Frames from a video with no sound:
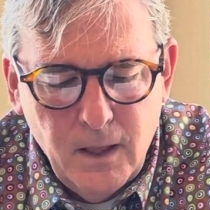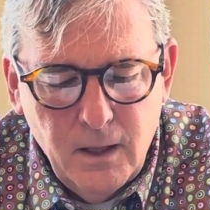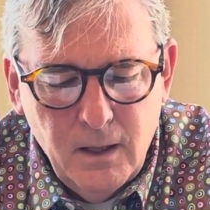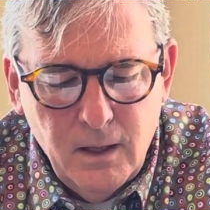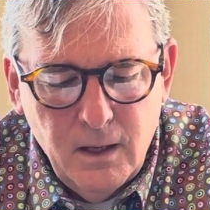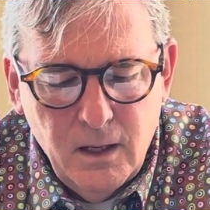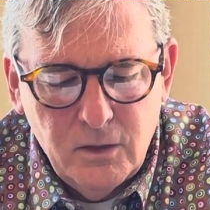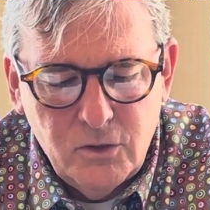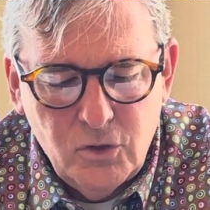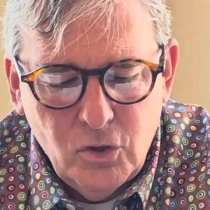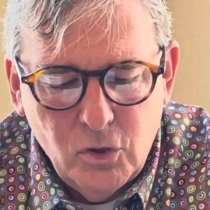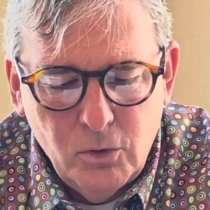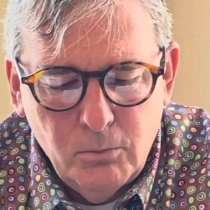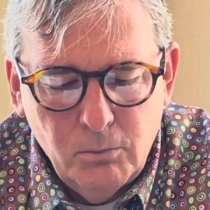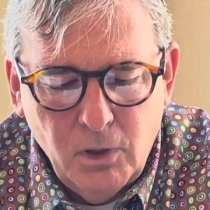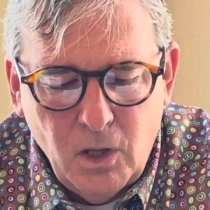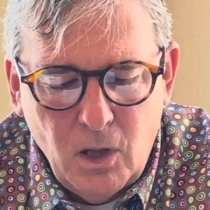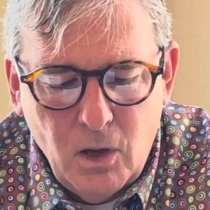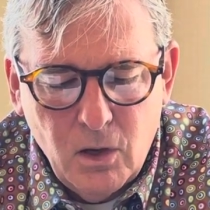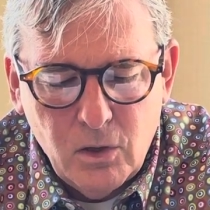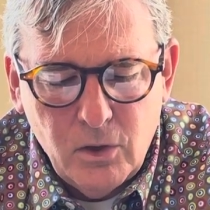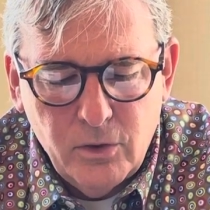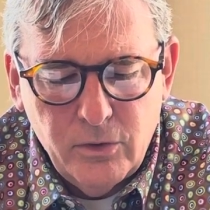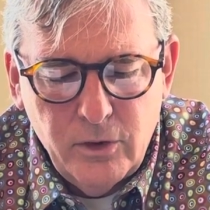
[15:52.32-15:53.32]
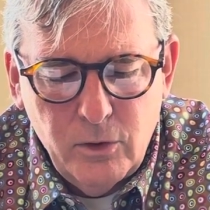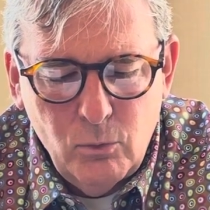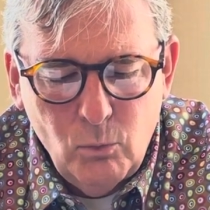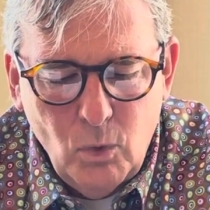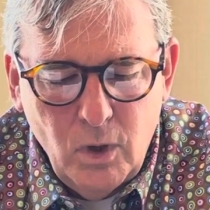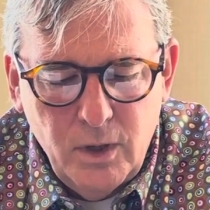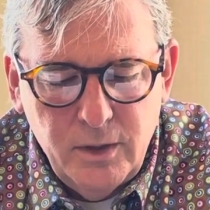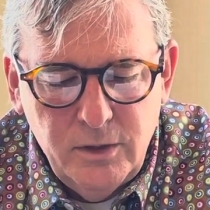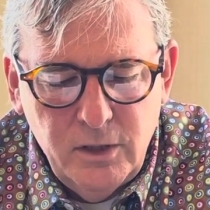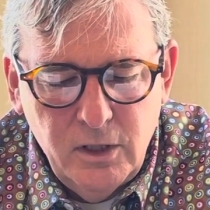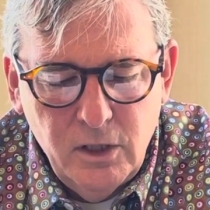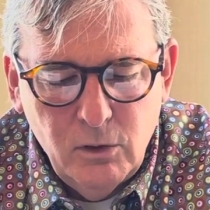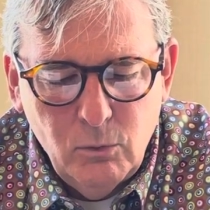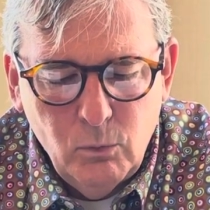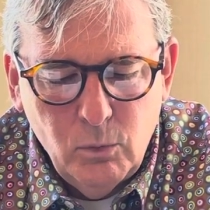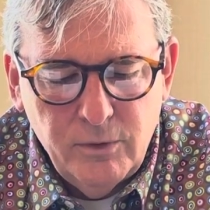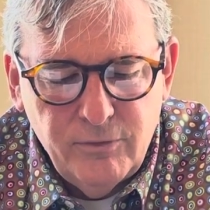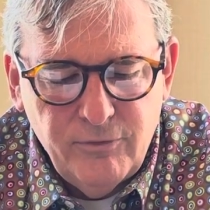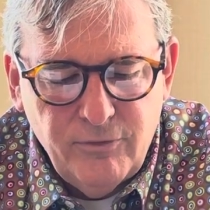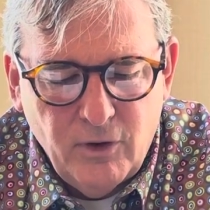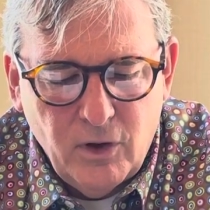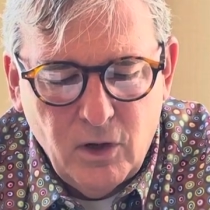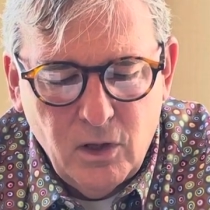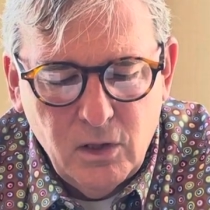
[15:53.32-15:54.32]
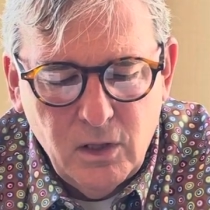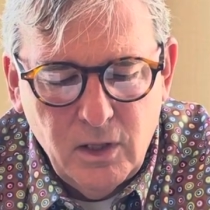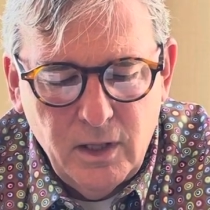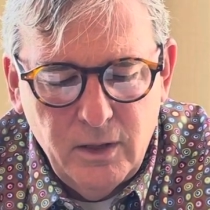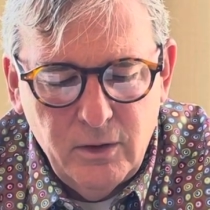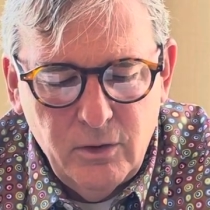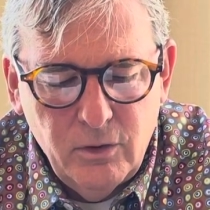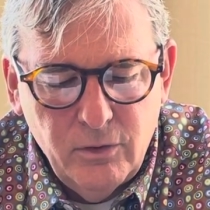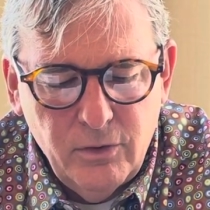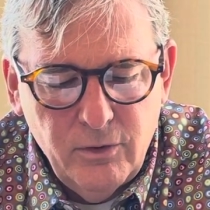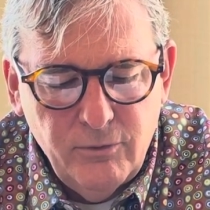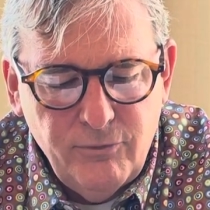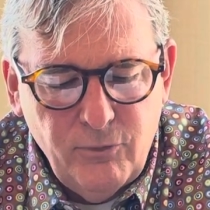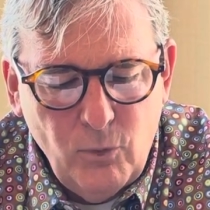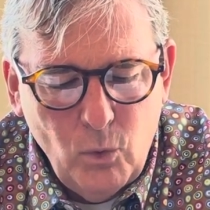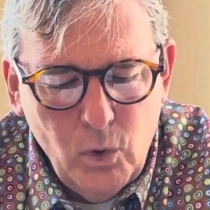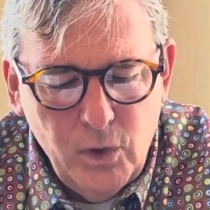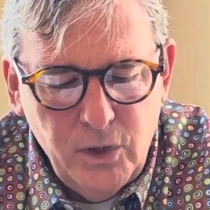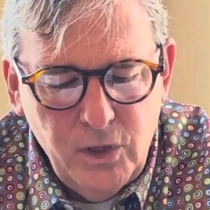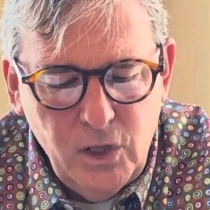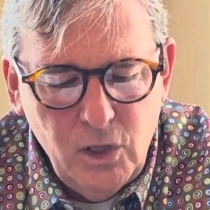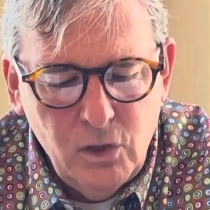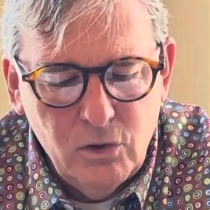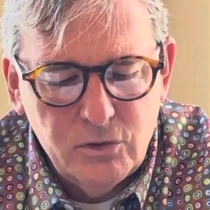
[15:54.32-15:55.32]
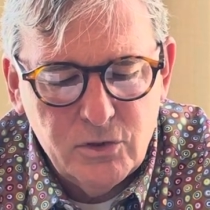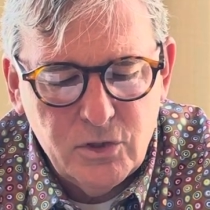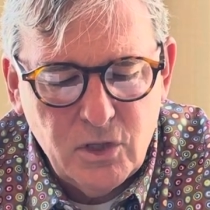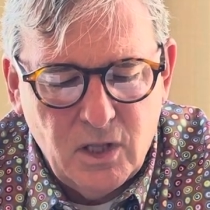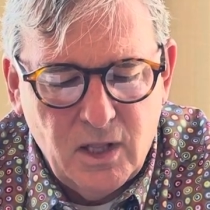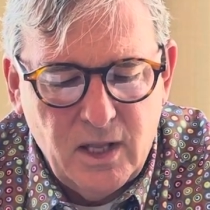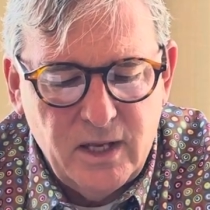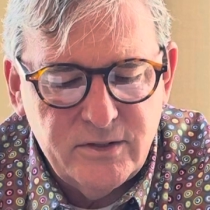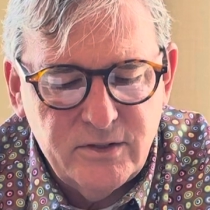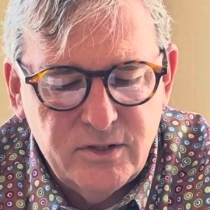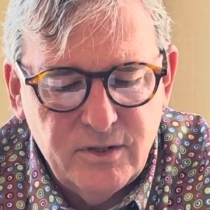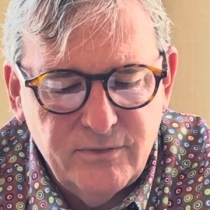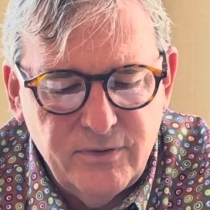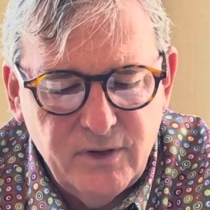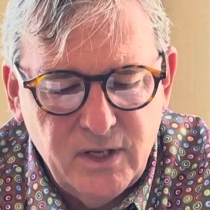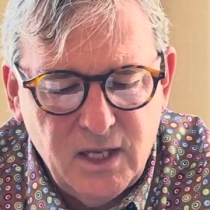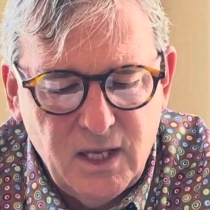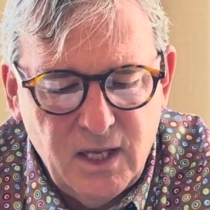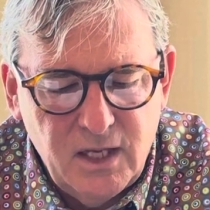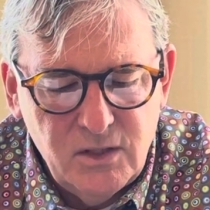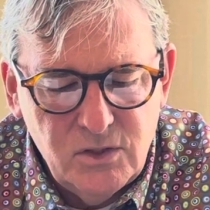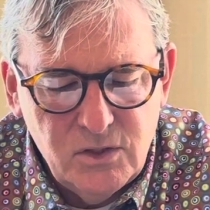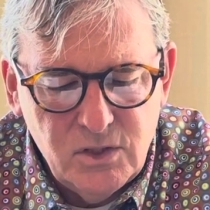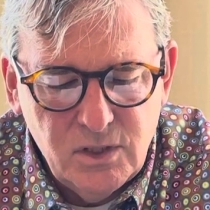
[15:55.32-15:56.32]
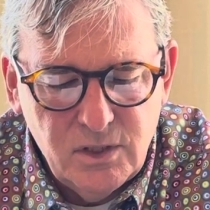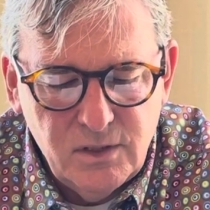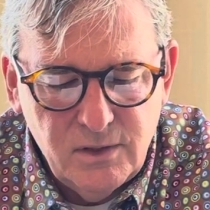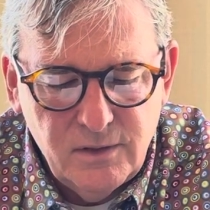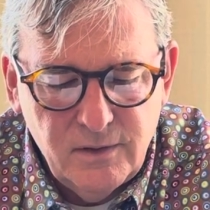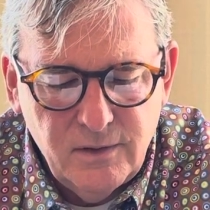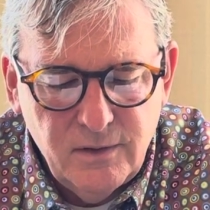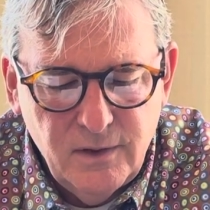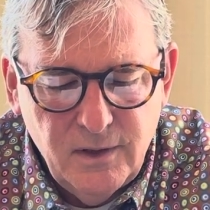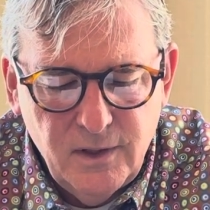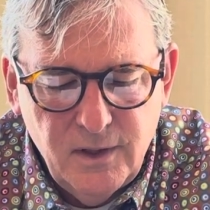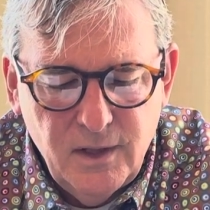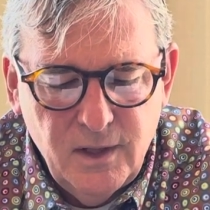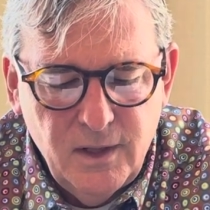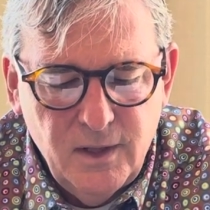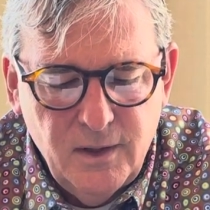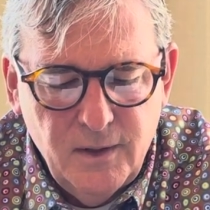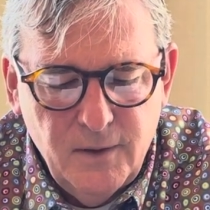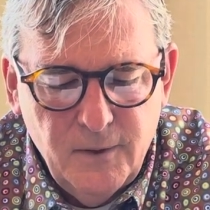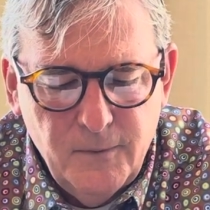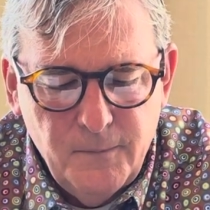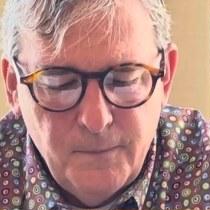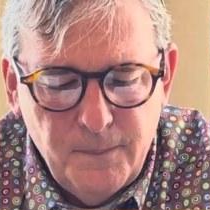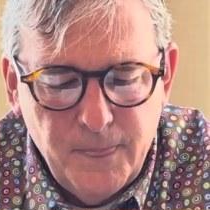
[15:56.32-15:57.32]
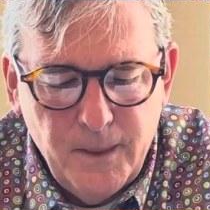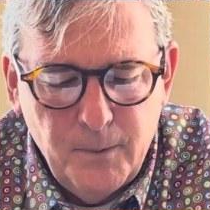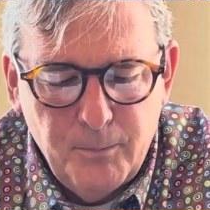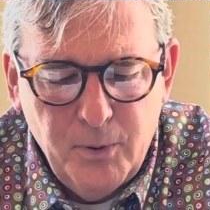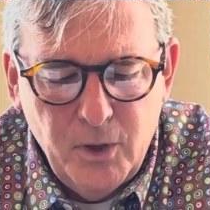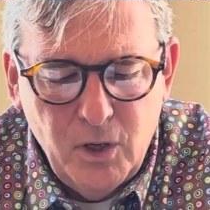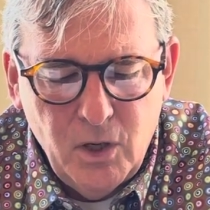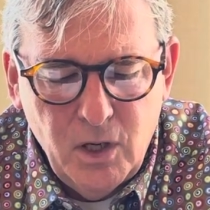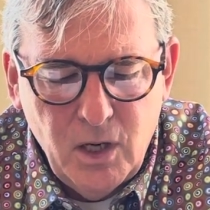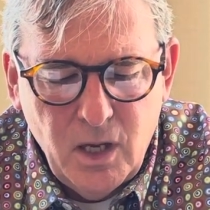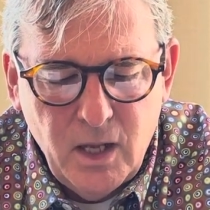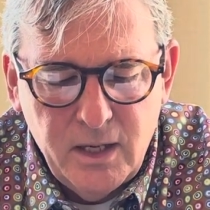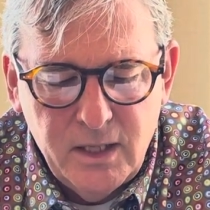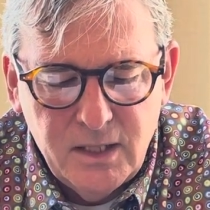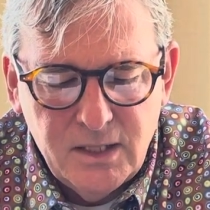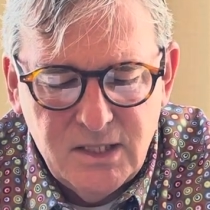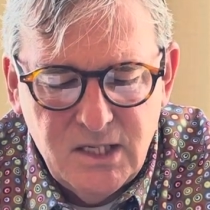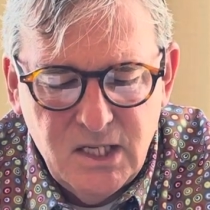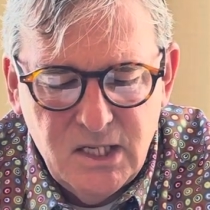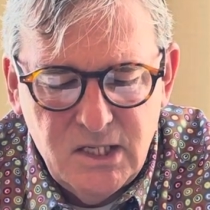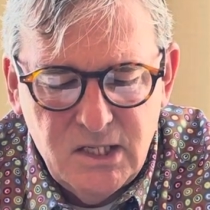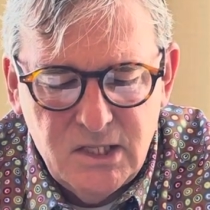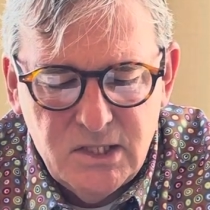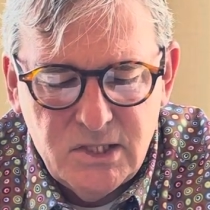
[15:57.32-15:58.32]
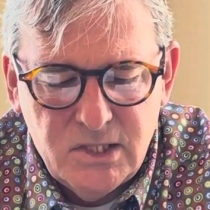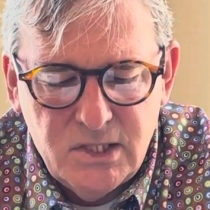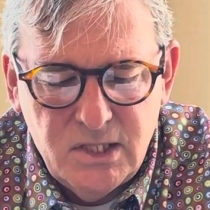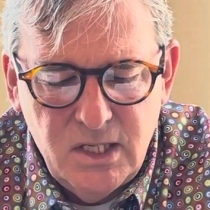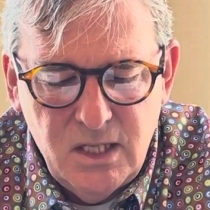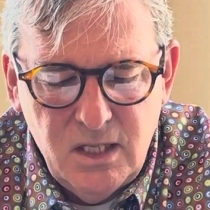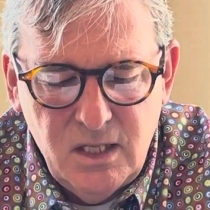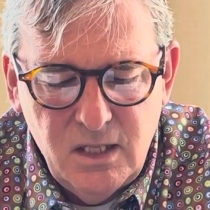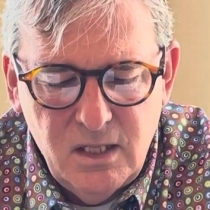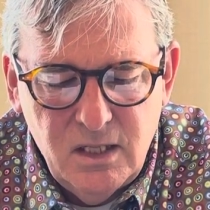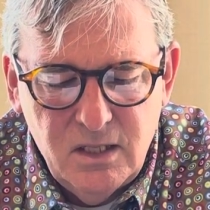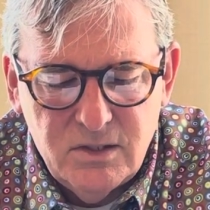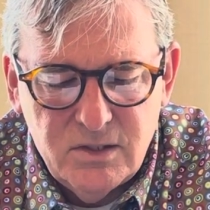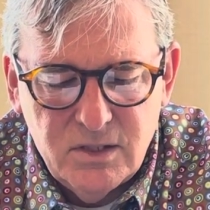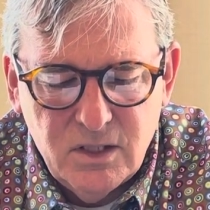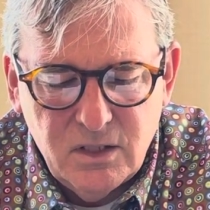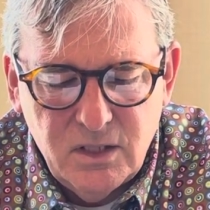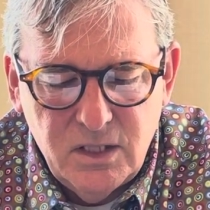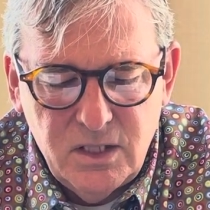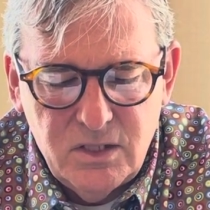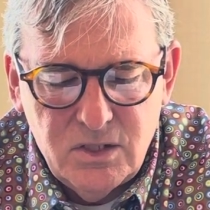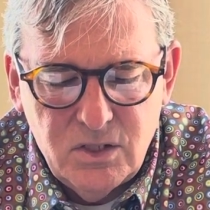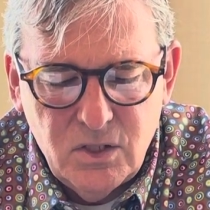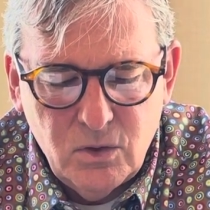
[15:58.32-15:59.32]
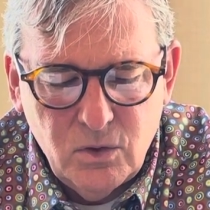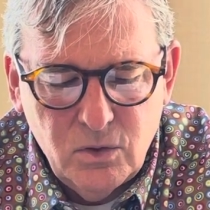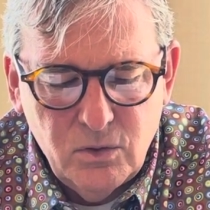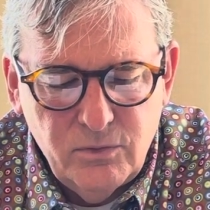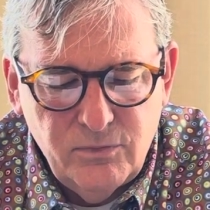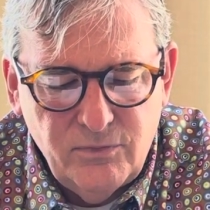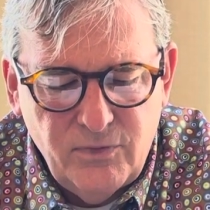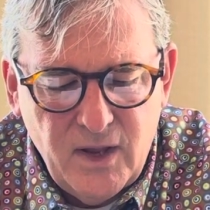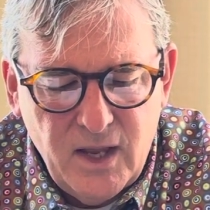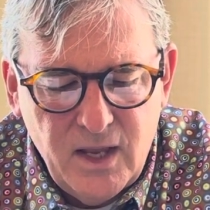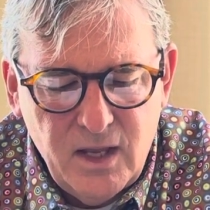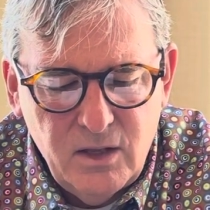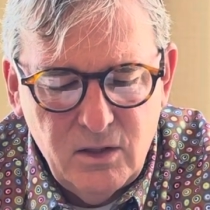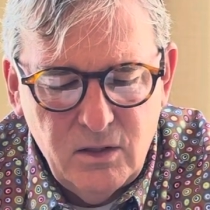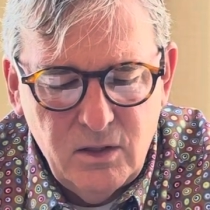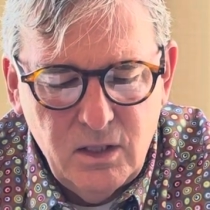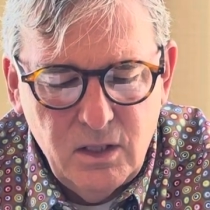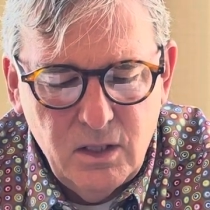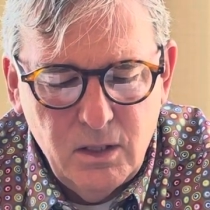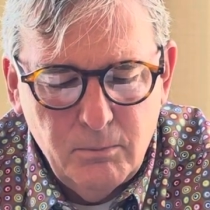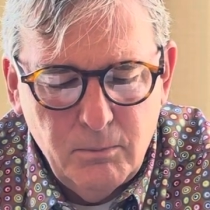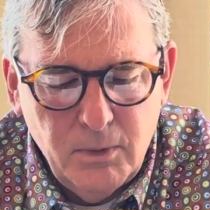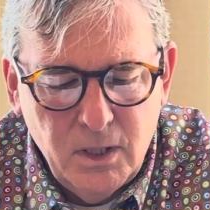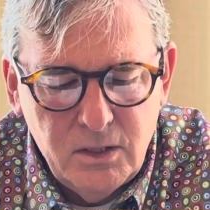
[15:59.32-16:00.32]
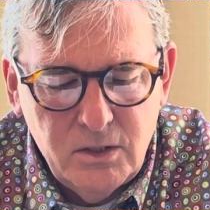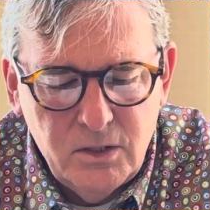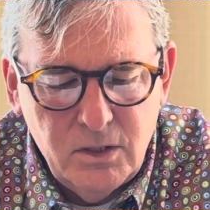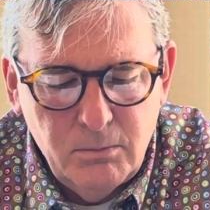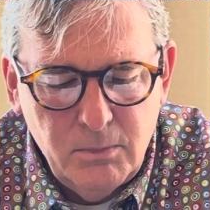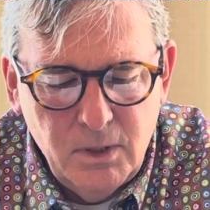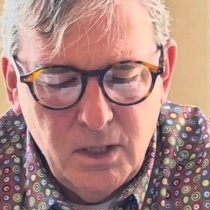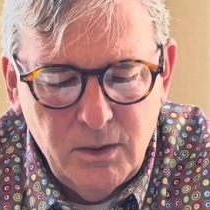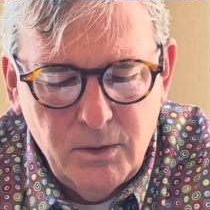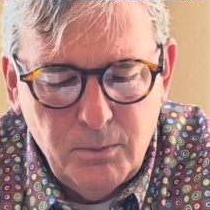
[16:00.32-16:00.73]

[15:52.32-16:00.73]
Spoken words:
A term longer than 1 year would fall under the 4 years classification. The periodic tenancy is a leasehold found in a month-to-month